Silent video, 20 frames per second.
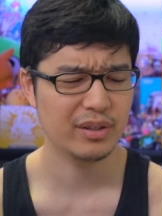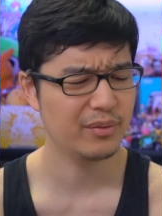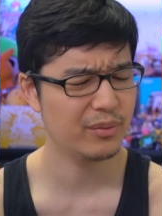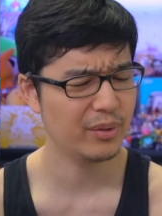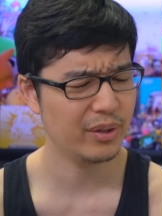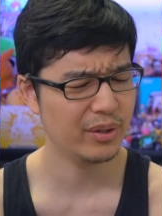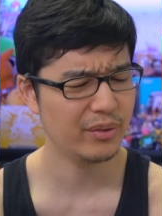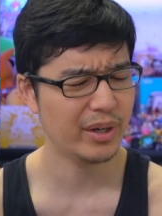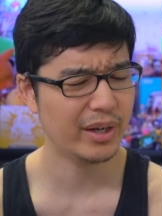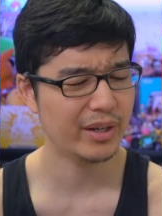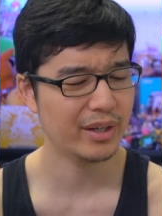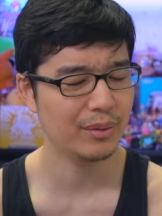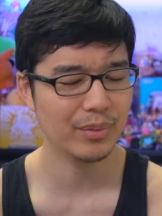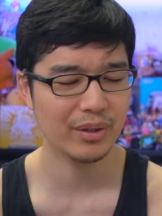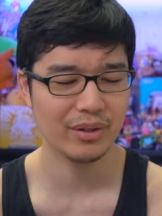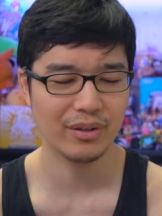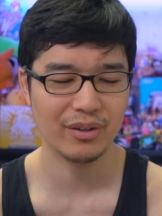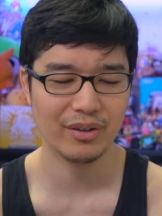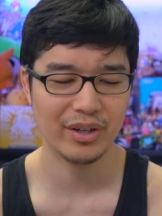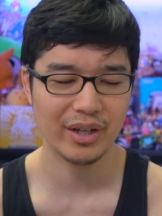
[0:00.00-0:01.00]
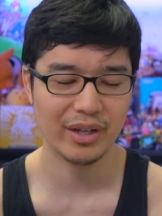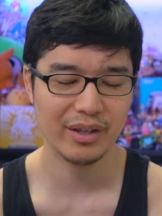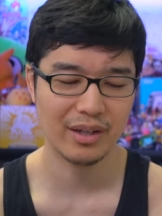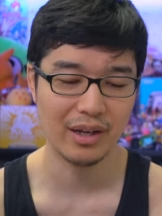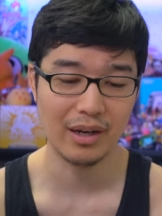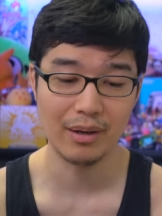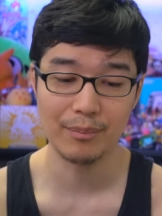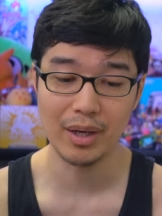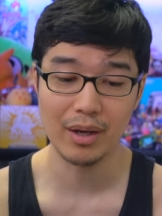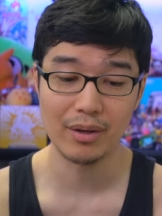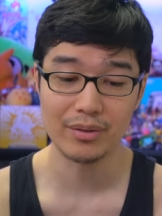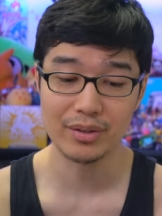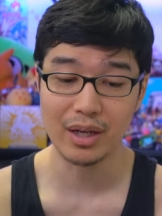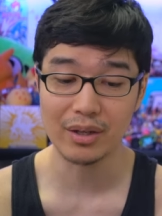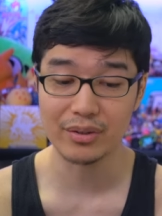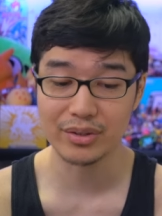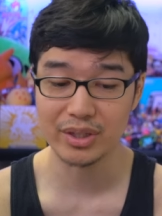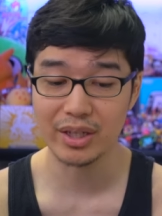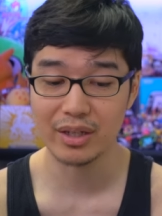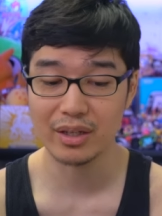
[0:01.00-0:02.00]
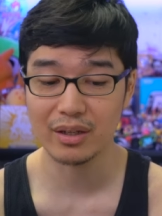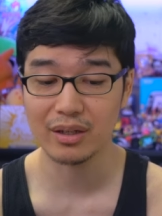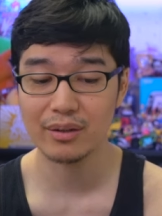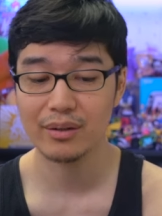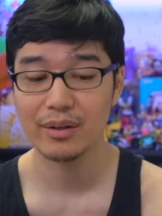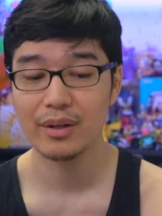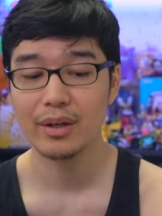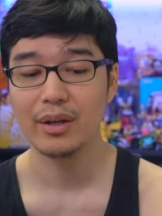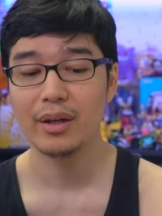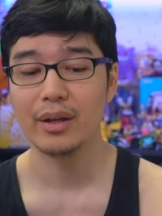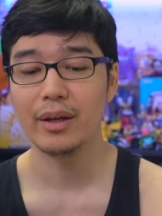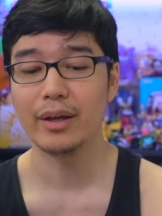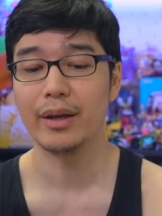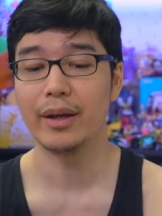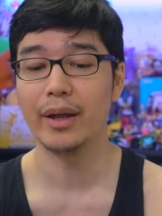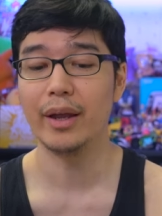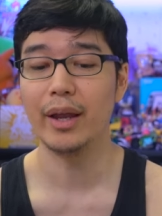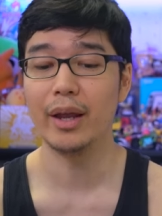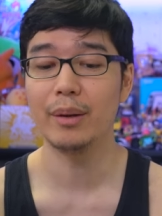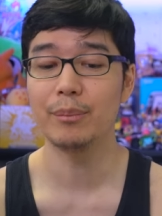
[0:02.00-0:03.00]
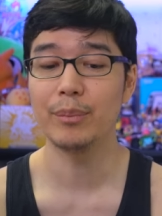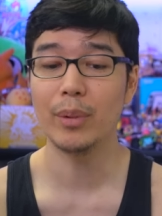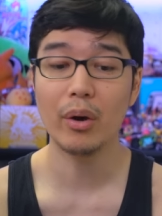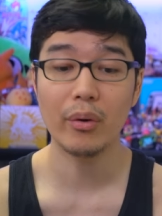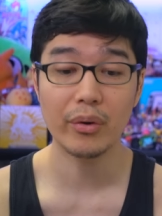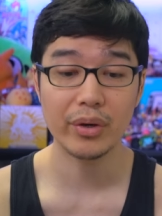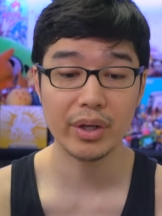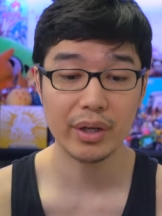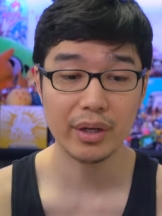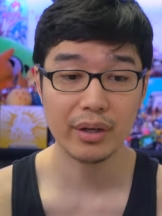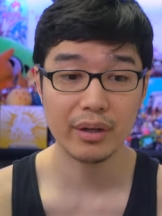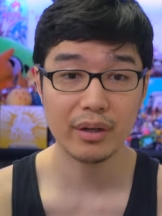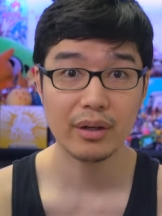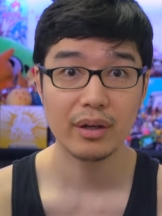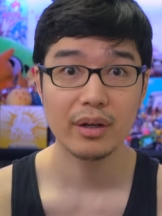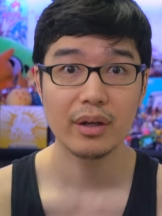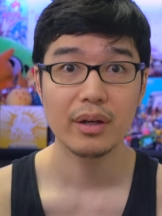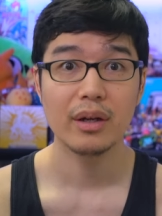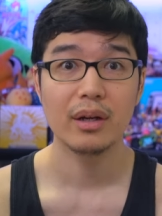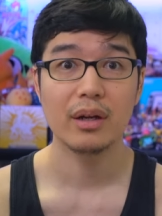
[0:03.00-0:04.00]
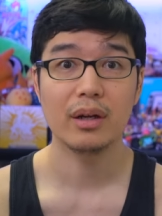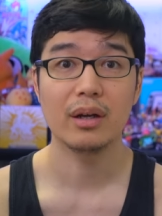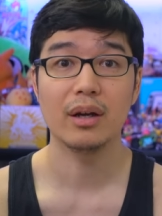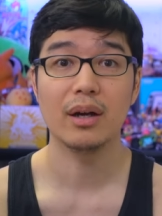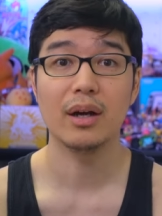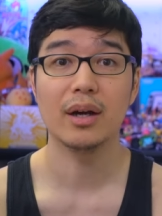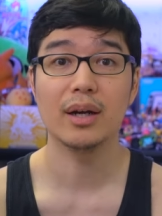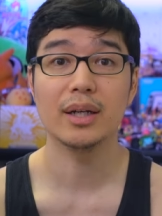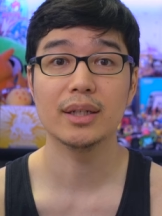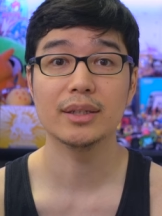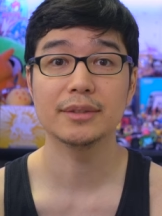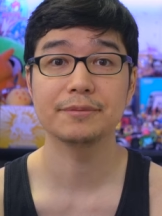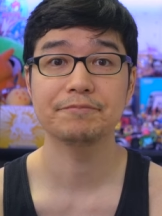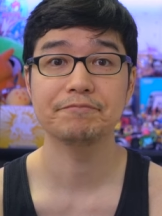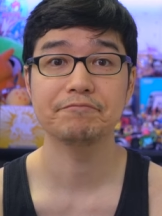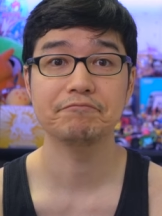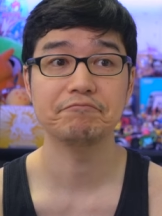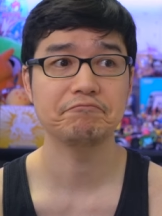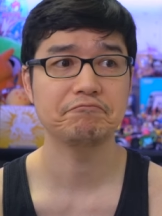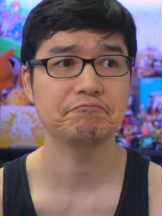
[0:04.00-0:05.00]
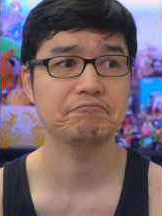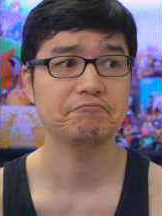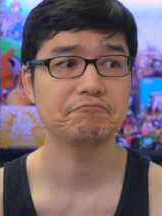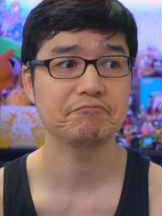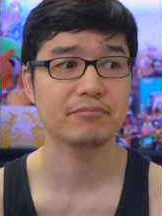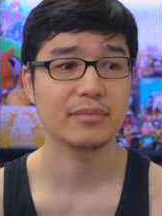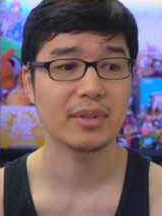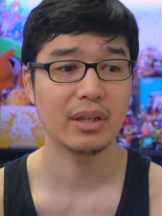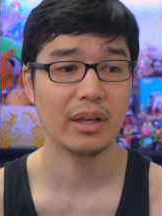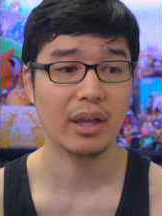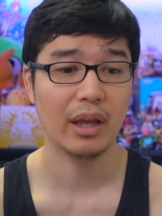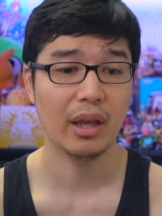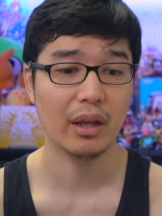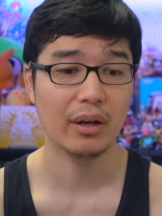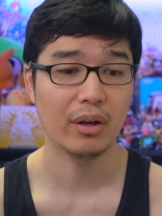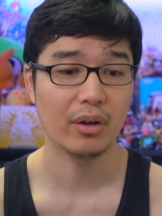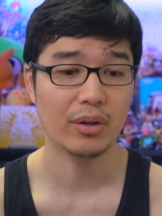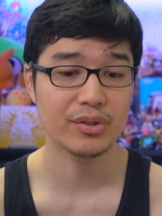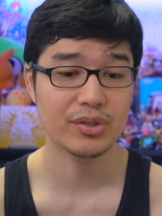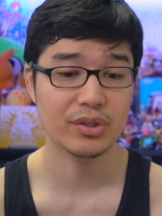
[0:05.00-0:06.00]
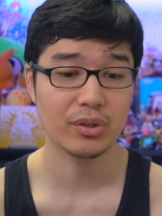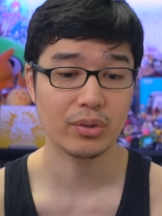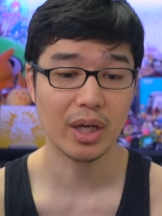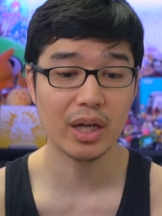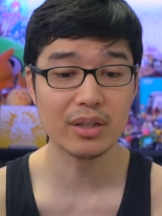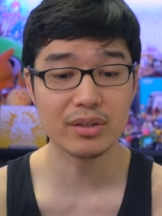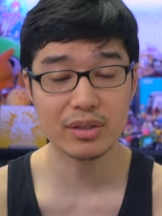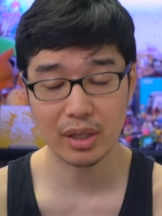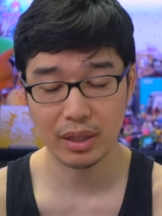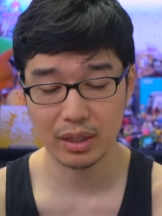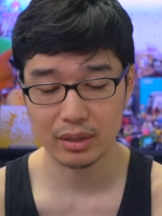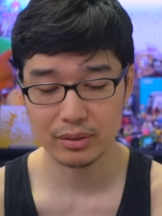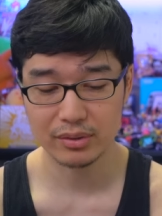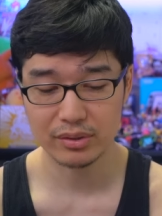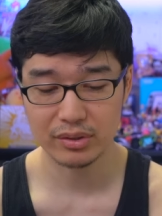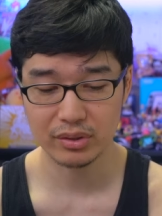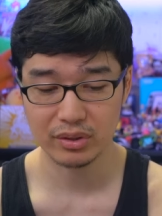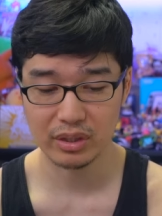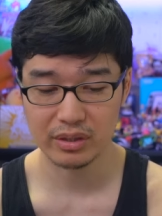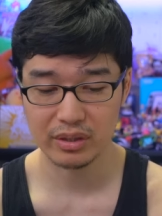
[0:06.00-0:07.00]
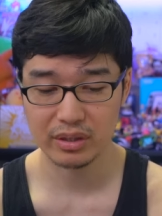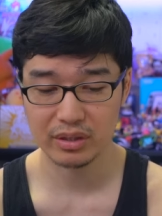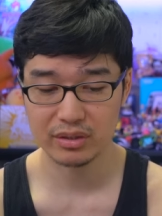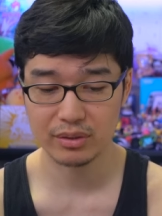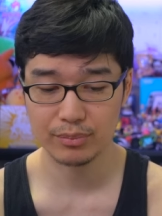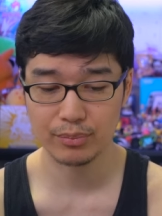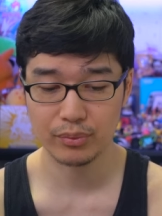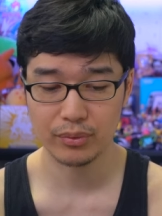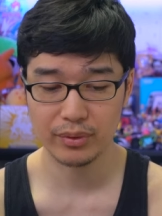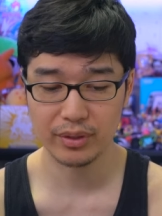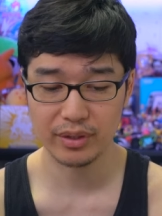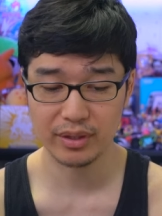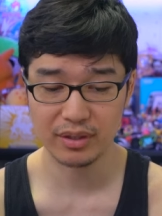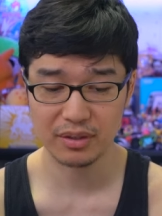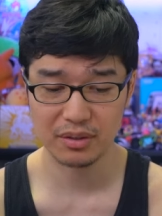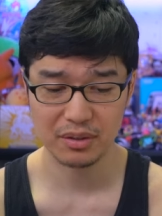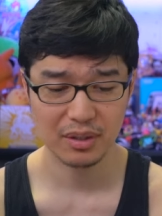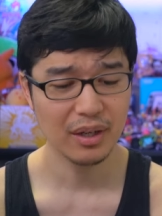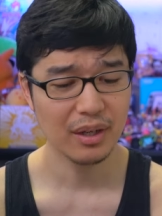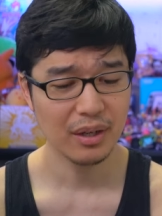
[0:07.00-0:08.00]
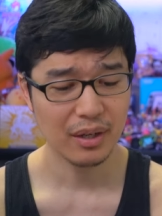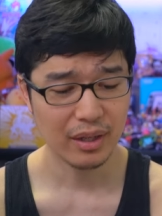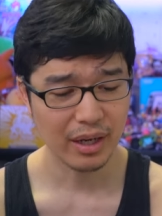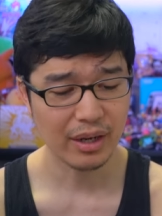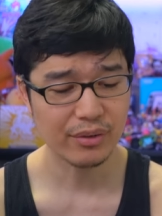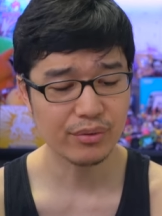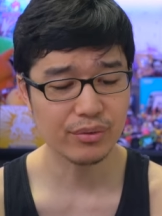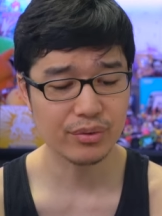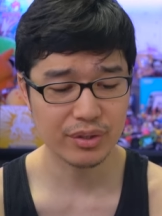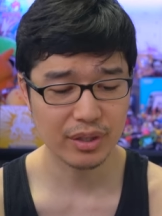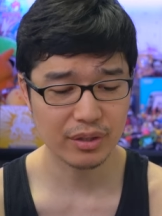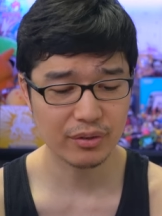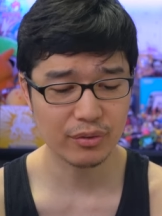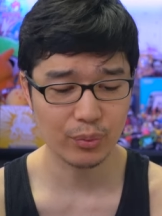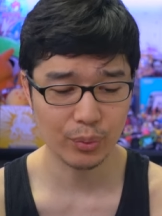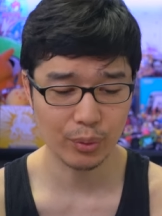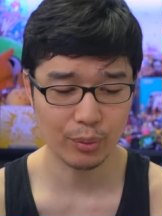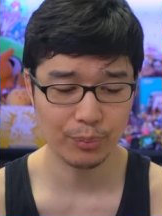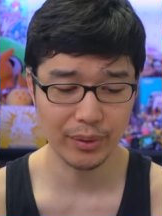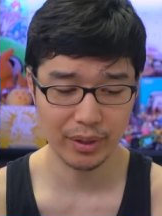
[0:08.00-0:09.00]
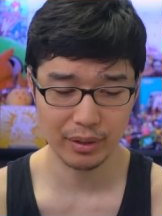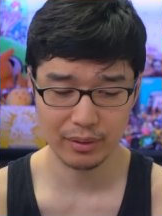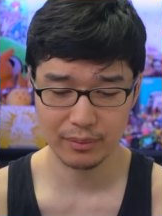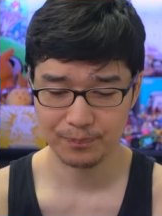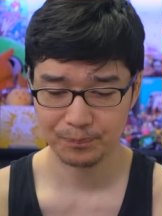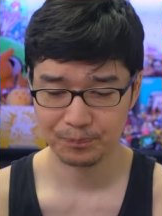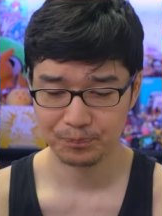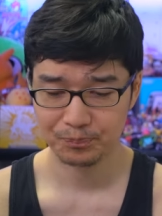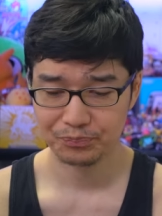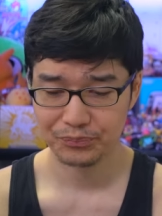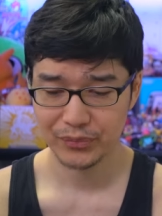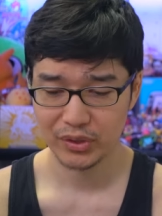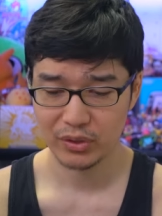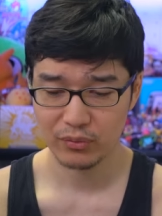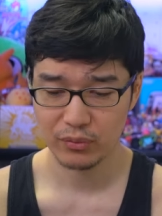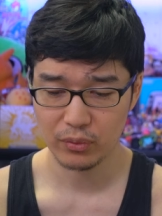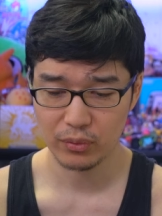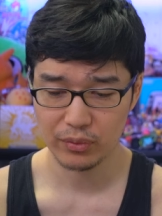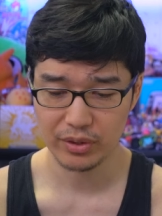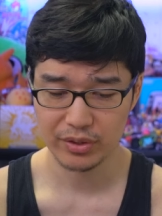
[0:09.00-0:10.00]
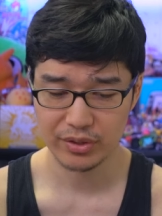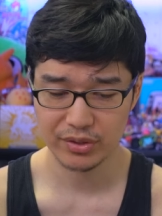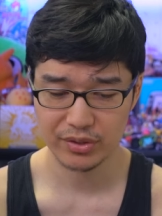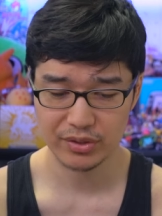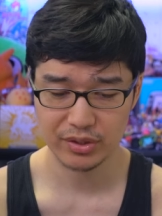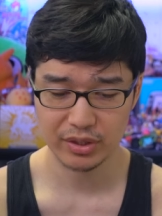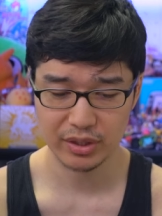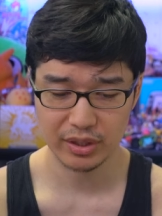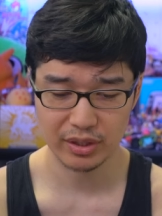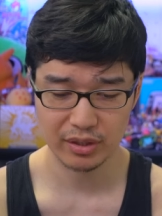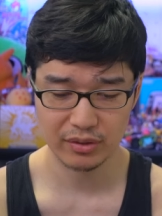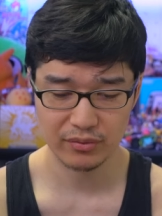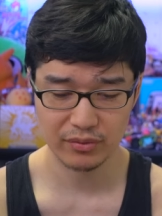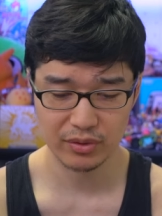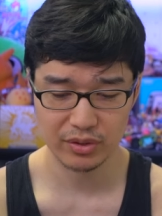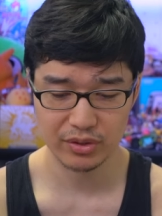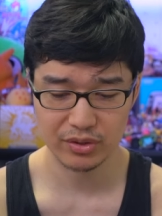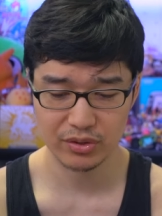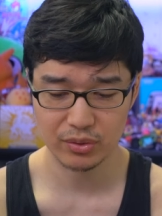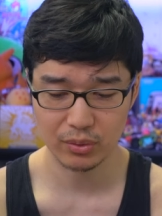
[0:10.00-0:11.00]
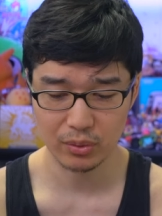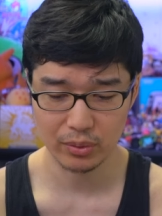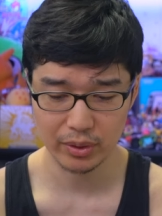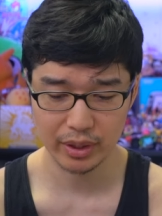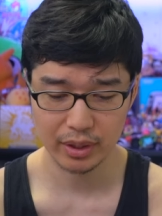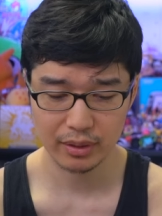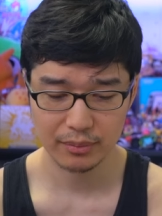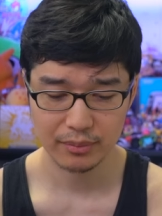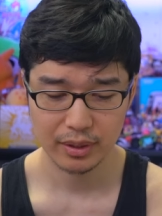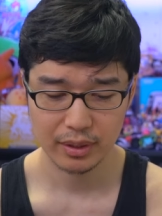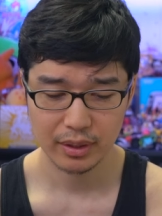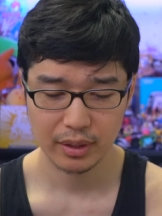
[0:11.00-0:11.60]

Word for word: pretty random, but all right, um, I'll I'll take it, and Mona, um, and also Kazuha. So I think it's a pretty interesting grouping for this uh, for this story.